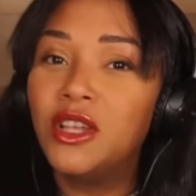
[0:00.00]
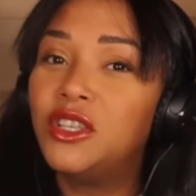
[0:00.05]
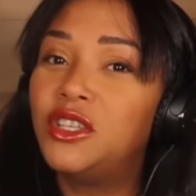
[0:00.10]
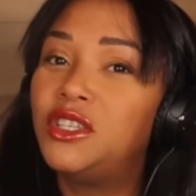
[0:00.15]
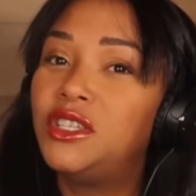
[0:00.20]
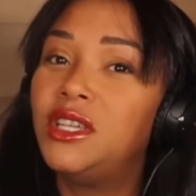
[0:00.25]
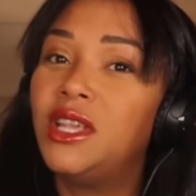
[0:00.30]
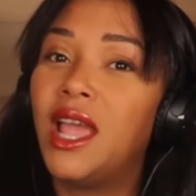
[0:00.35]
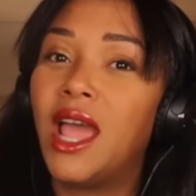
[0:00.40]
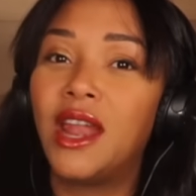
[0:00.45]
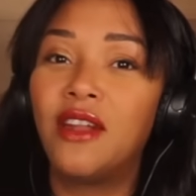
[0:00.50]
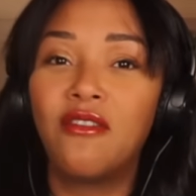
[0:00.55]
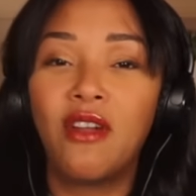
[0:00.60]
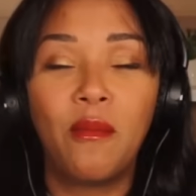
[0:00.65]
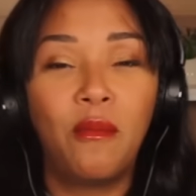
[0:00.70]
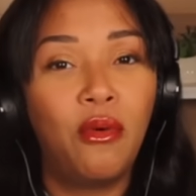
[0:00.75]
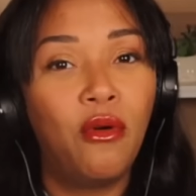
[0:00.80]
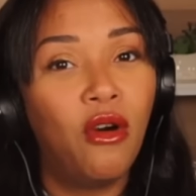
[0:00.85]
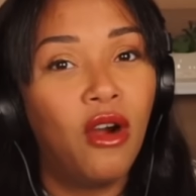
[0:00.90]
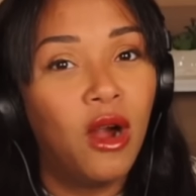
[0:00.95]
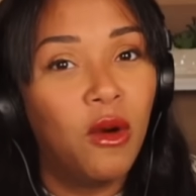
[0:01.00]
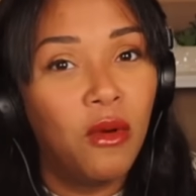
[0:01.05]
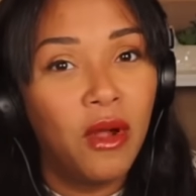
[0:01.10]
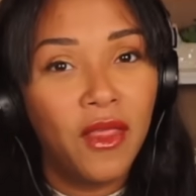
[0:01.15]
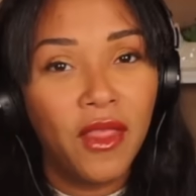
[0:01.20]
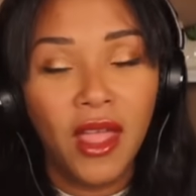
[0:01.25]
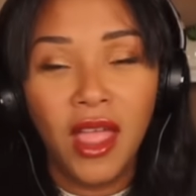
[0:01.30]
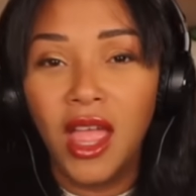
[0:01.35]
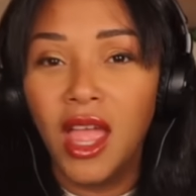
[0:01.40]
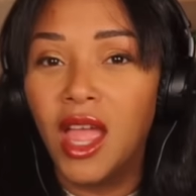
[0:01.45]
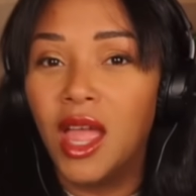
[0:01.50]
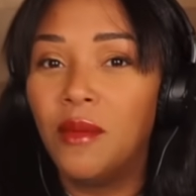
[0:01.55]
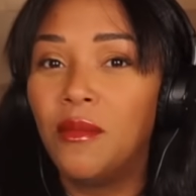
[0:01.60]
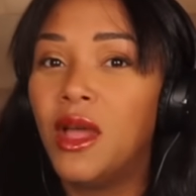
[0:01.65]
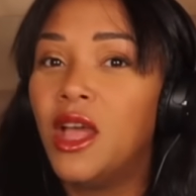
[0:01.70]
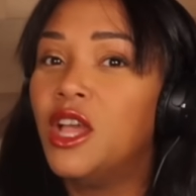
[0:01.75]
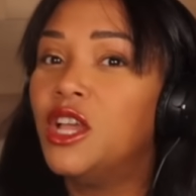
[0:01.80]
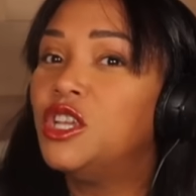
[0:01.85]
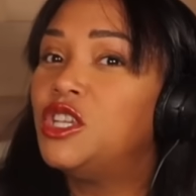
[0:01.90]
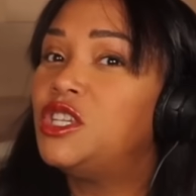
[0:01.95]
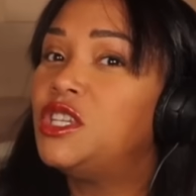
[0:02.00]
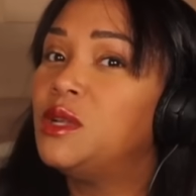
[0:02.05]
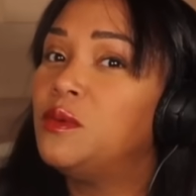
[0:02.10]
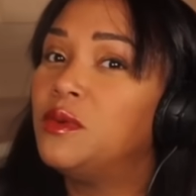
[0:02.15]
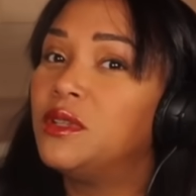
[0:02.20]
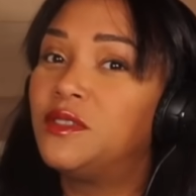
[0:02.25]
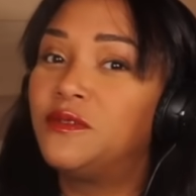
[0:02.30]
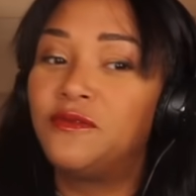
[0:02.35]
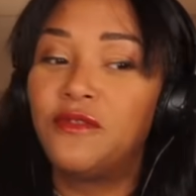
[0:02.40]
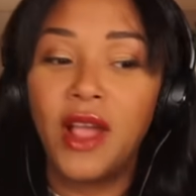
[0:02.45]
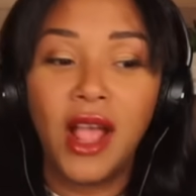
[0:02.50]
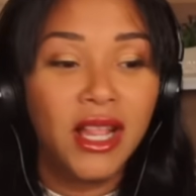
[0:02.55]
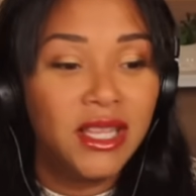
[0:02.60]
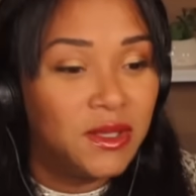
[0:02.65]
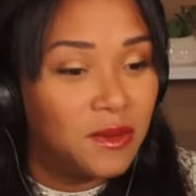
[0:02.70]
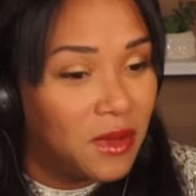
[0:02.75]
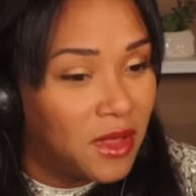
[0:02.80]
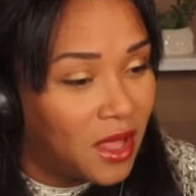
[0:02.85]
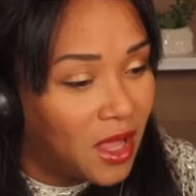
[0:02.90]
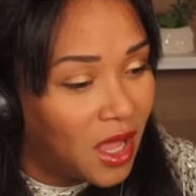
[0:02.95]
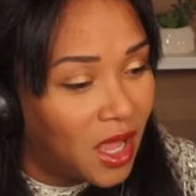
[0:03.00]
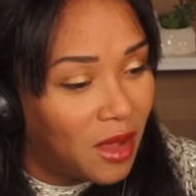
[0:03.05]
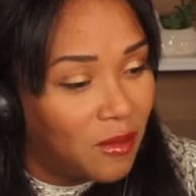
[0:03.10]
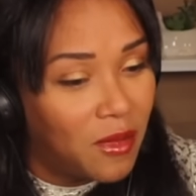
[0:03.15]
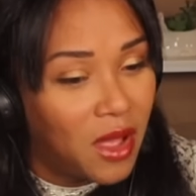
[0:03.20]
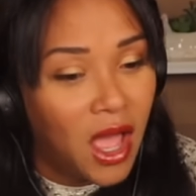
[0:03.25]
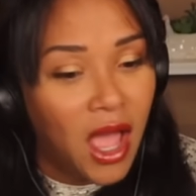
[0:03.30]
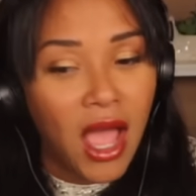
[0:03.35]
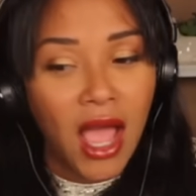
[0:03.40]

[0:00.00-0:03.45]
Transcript: She had a rapport with him. She was friends with him.